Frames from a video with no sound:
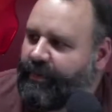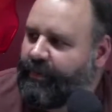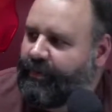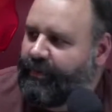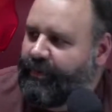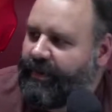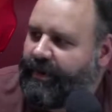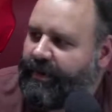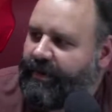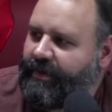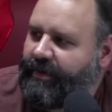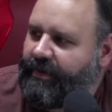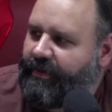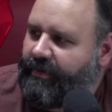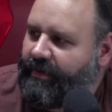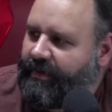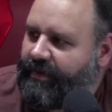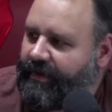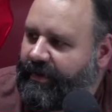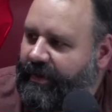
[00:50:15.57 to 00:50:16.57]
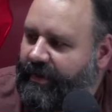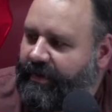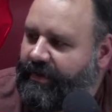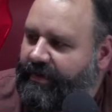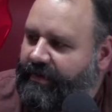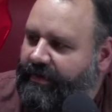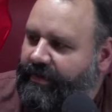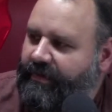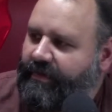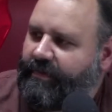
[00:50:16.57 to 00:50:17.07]
Me and you were talking
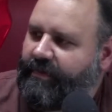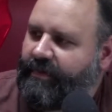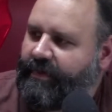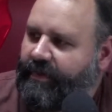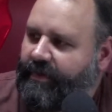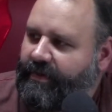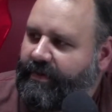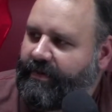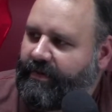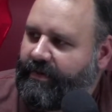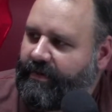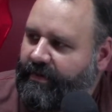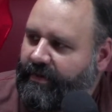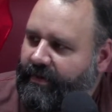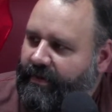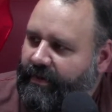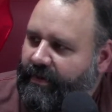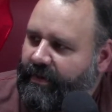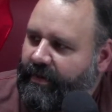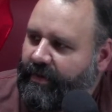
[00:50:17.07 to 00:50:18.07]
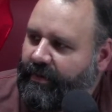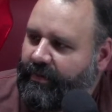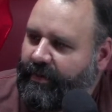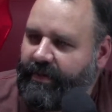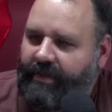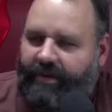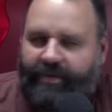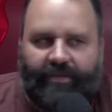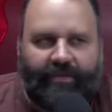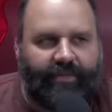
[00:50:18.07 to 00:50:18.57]
to. Me,
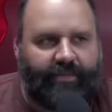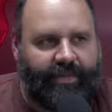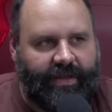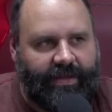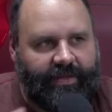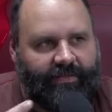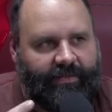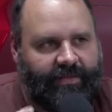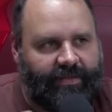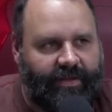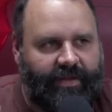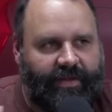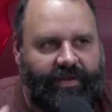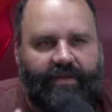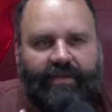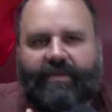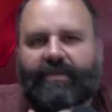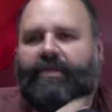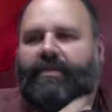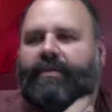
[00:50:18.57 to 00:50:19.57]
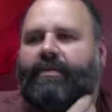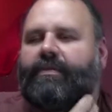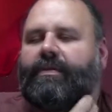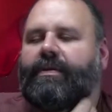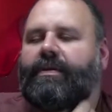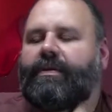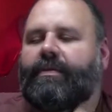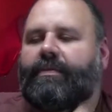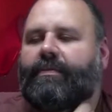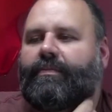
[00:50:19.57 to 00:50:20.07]
you, and Ben were talking
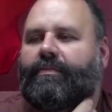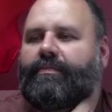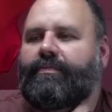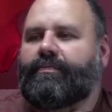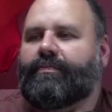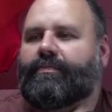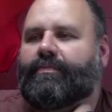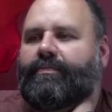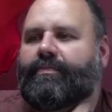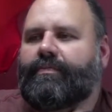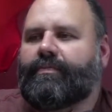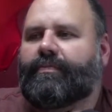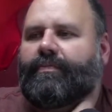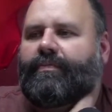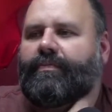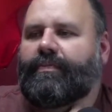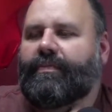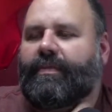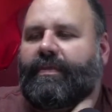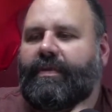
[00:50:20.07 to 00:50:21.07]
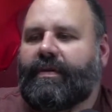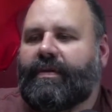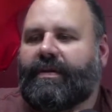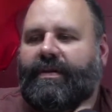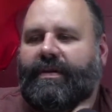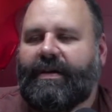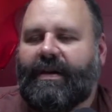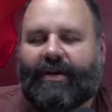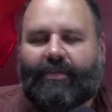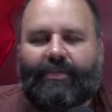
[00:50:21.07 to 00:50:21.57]
to.
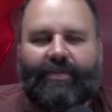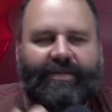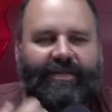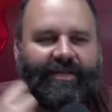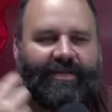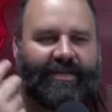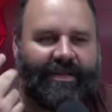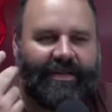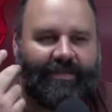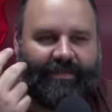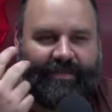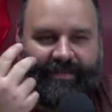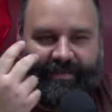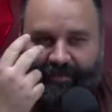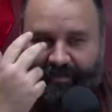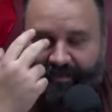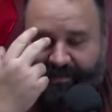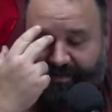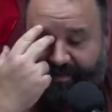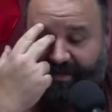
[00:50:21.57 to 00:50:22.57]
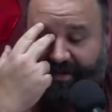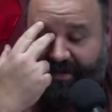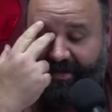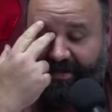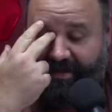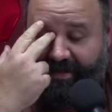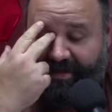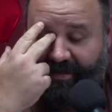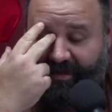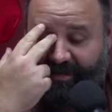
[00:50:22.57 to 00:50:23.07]
God, what's his name?
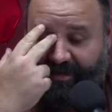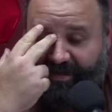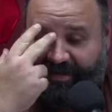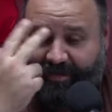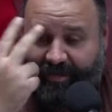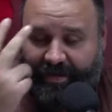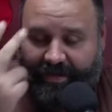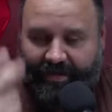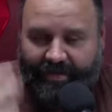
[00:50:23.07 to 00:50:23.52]
Reese Marin.